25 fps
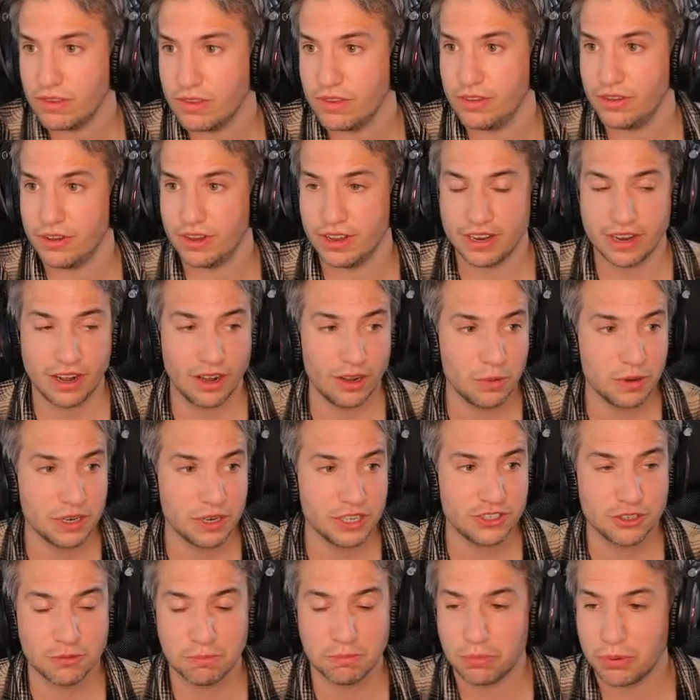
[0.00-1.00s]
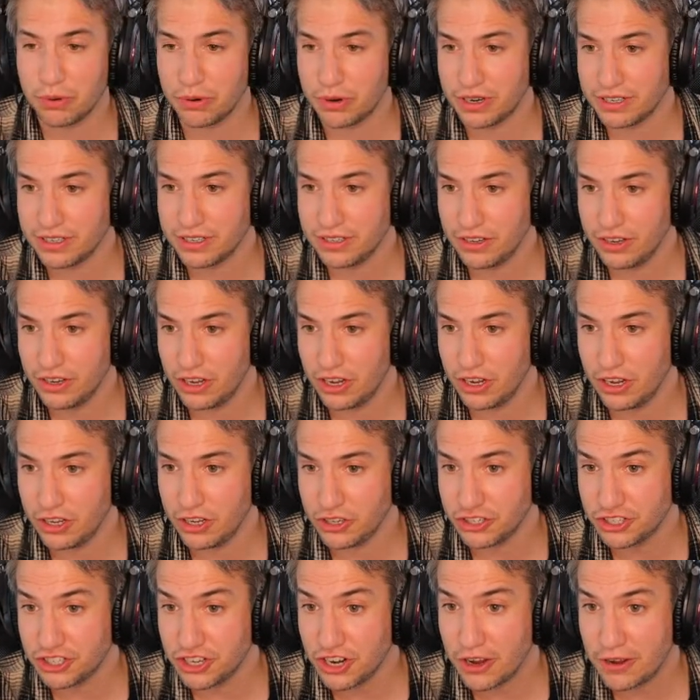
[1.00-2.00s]
you can always support
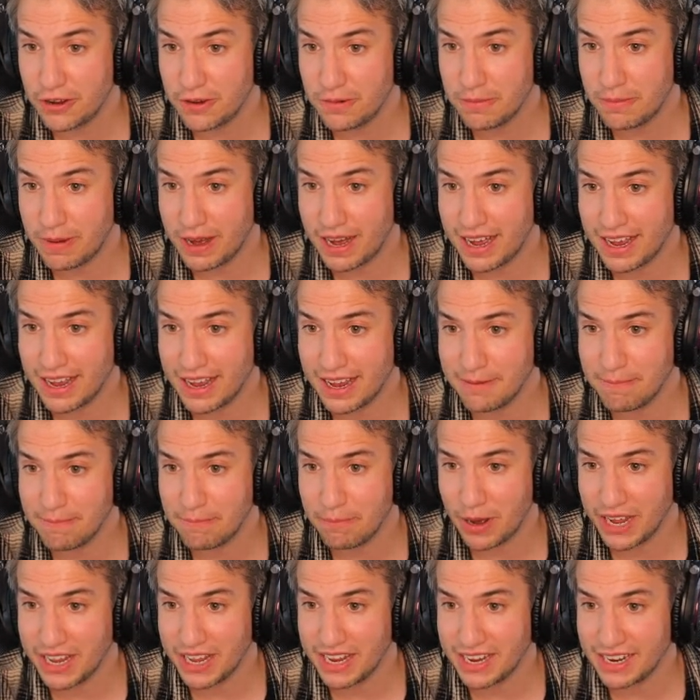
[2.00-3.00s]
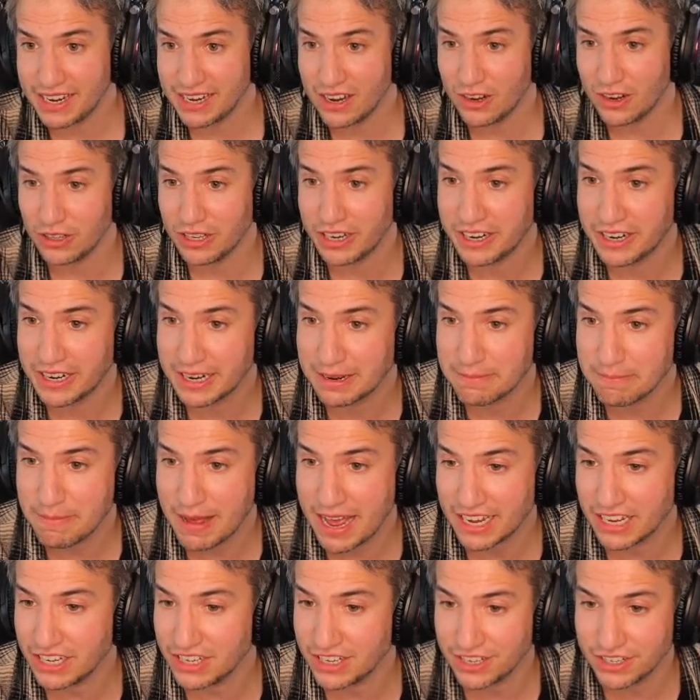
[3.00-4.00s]
the show by buying a learning
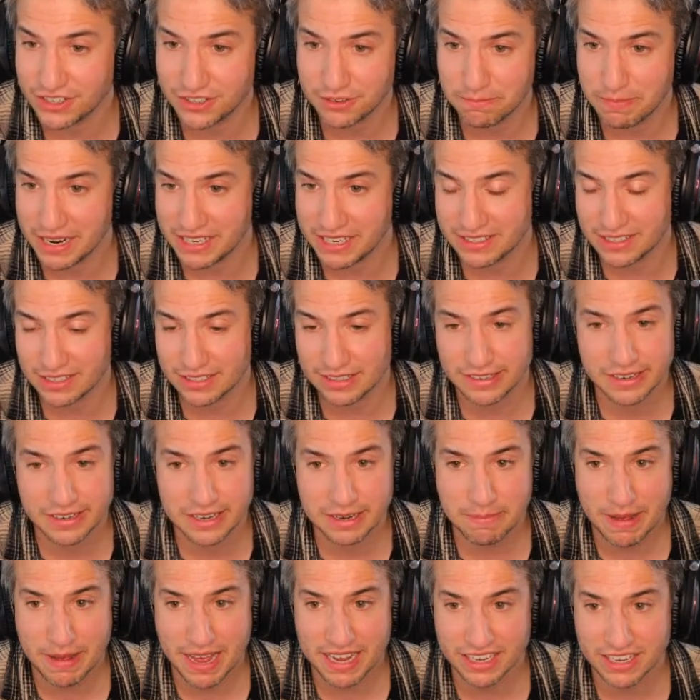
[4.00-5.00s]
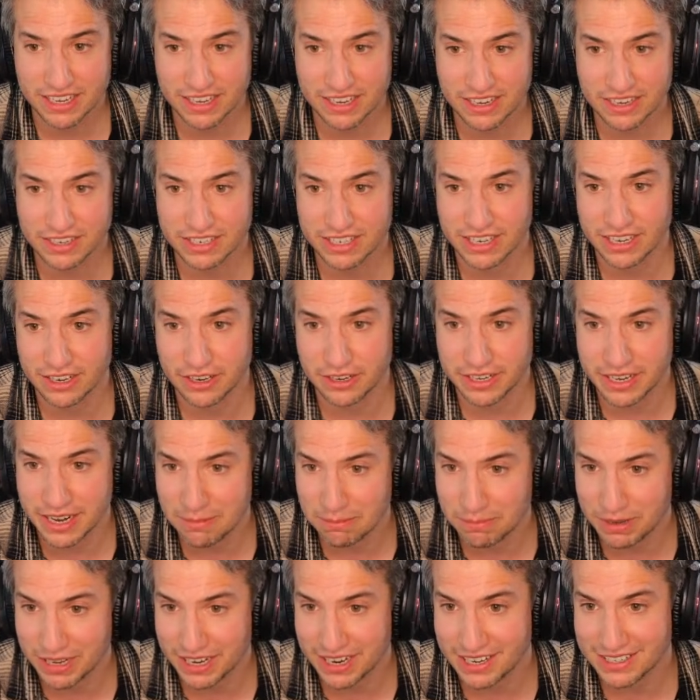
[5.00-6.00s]
package, basic learning package, get the
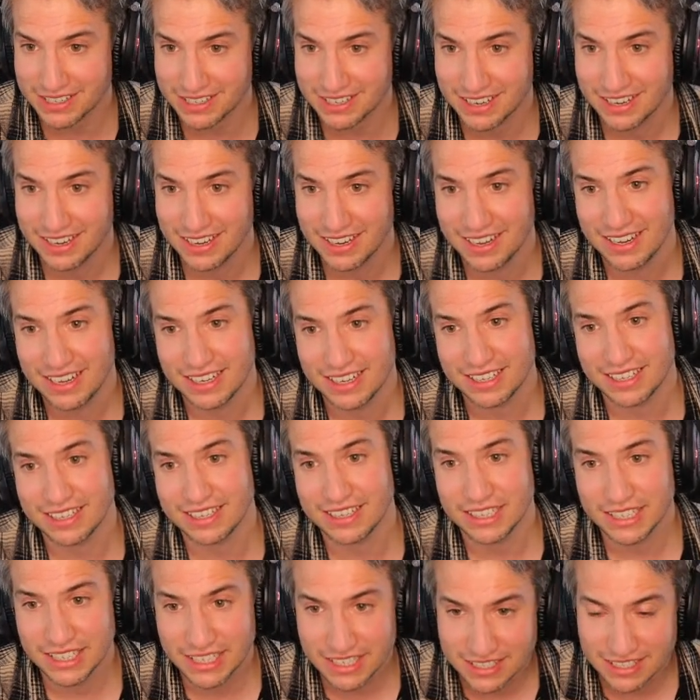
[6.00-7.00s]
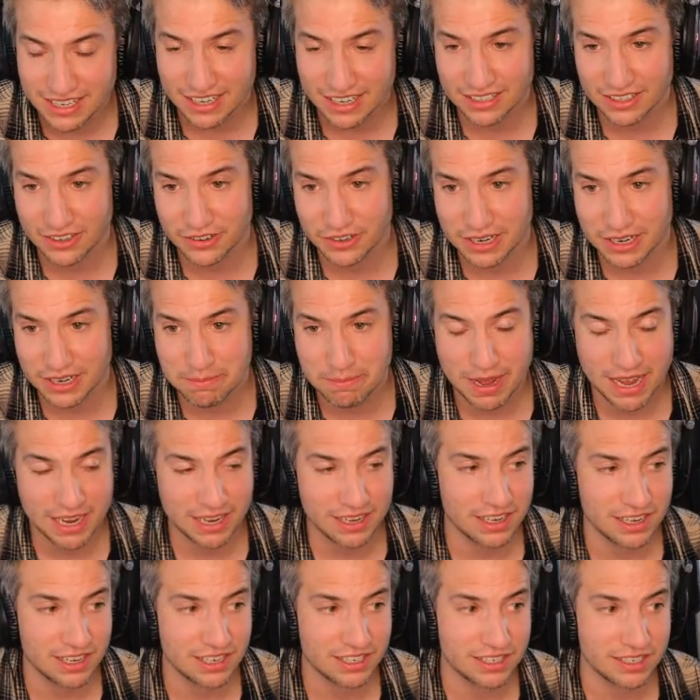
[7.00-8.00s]
template, get the design learning
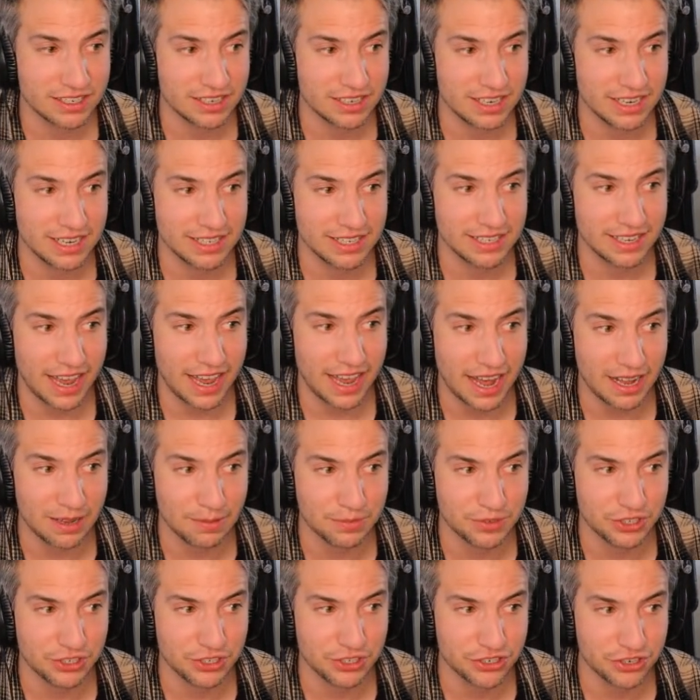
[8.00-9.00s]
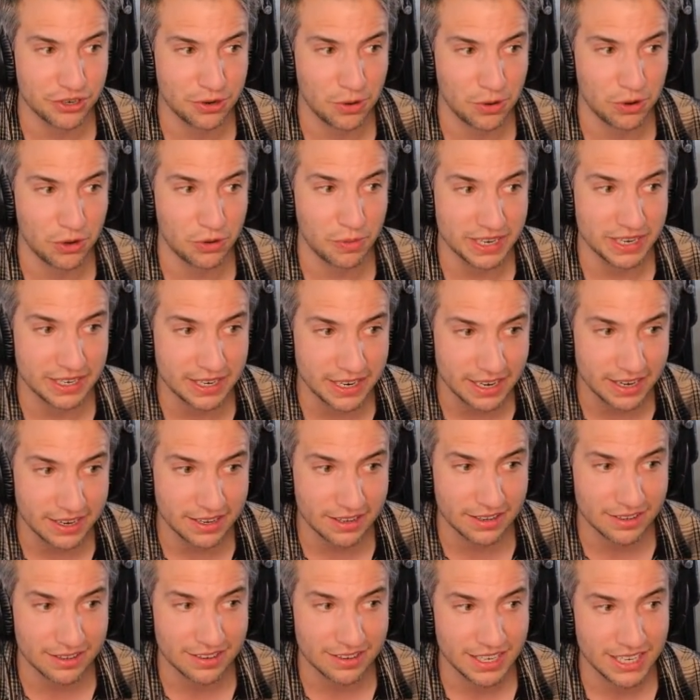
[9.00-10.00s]
package. It helps the show a great
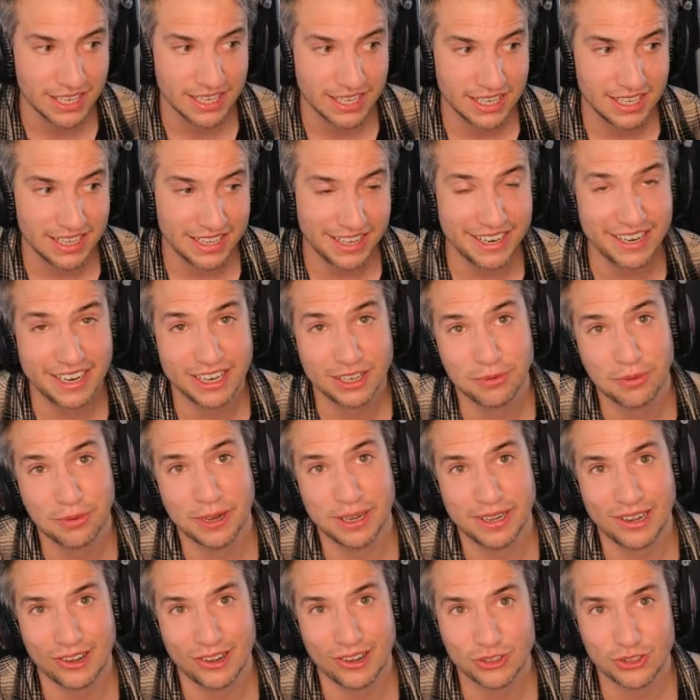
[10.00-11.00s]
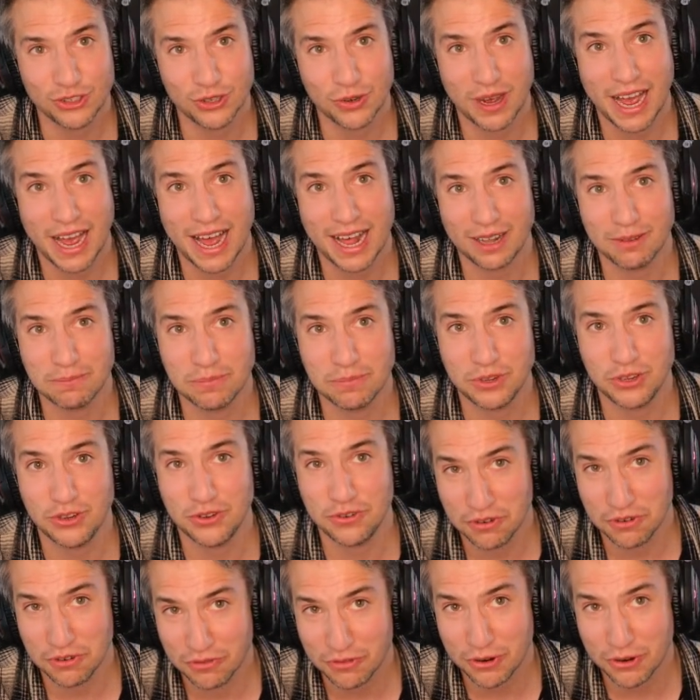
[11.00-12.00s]
deal, and it will also help
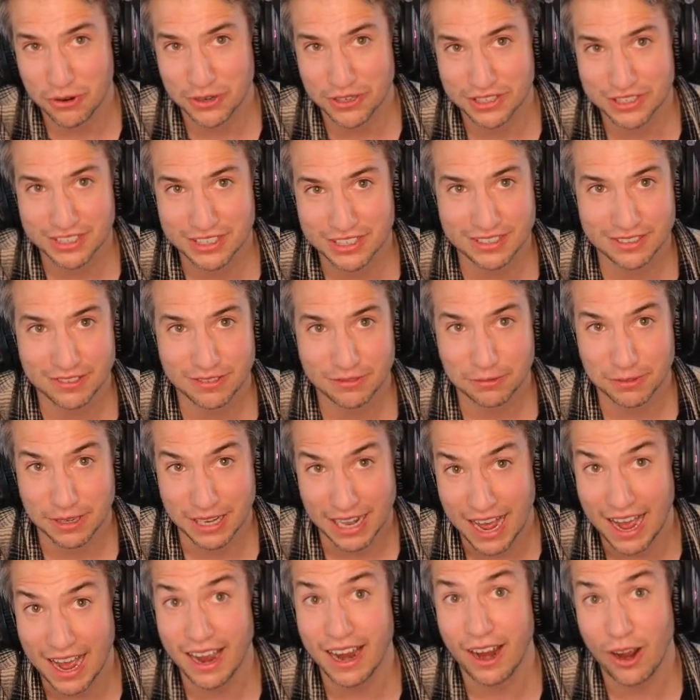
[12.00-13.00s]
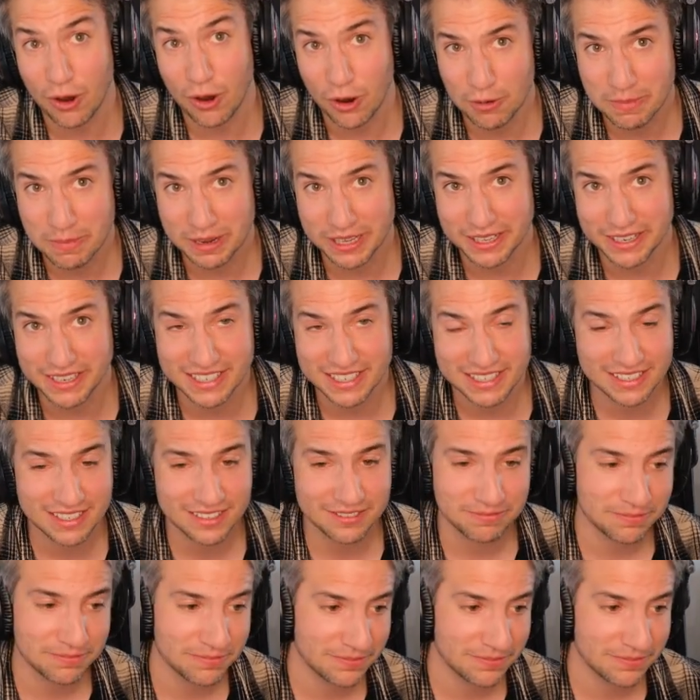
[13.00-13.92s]
you, of course. Well, I hope at least.